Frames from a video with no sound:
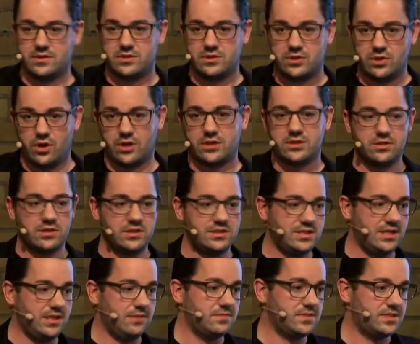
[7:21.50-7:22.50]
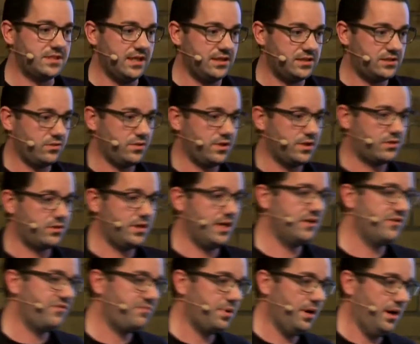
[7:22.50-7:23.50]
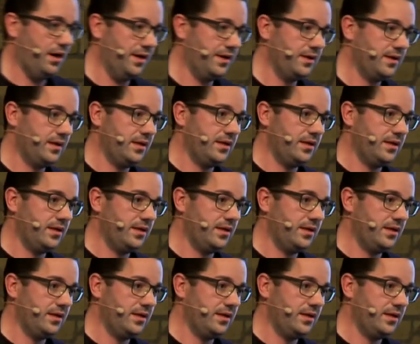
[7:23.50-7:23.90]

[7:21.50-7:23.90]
talk to the teams that do the creative part